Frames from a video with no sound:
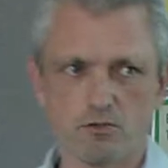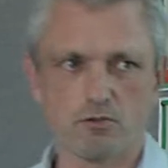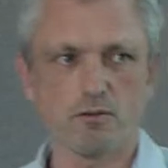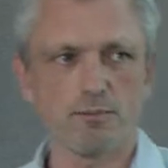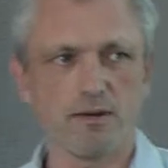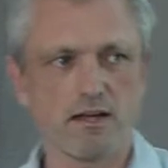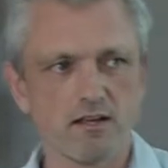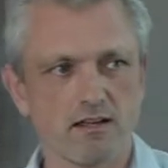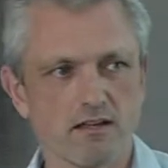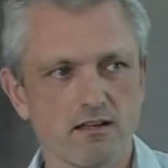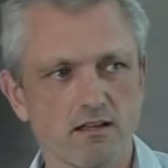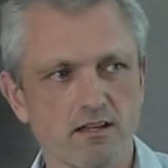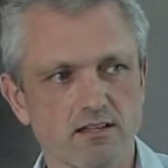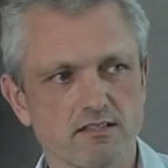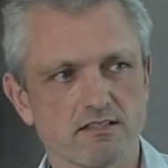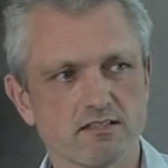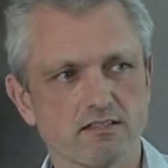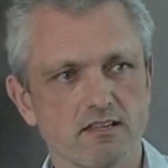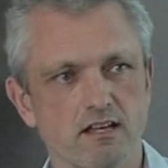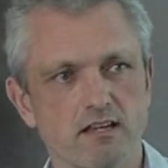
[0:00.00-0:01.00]
to talk about a
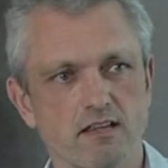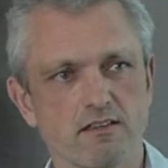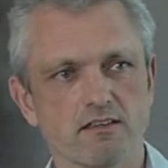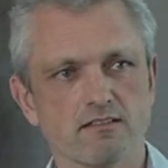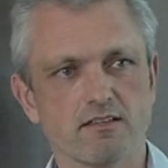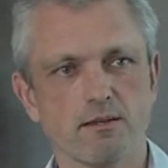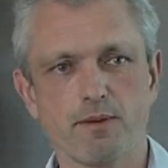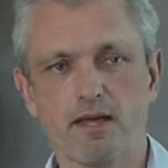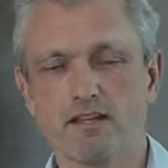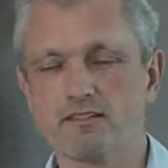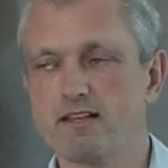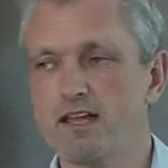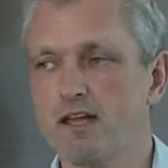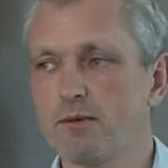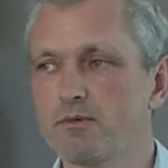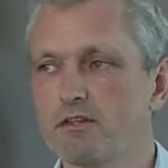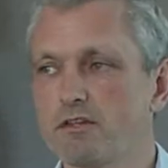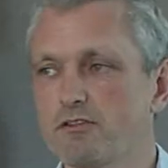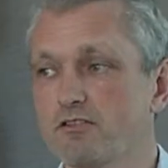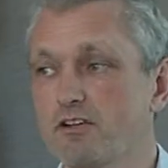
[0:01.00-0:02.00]
study that's about to
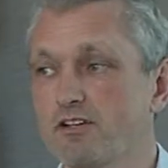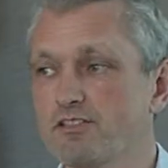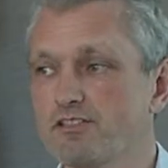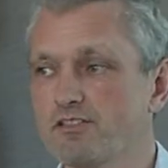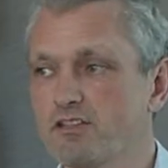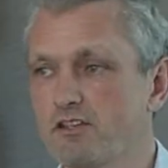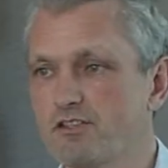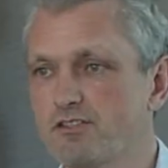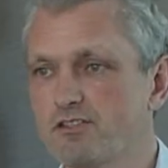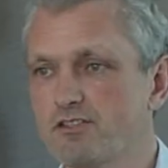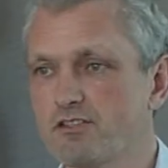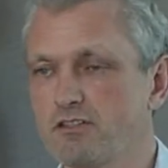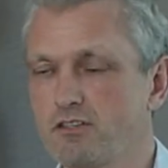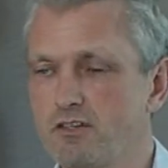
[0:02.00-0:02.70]
happen in Christchurch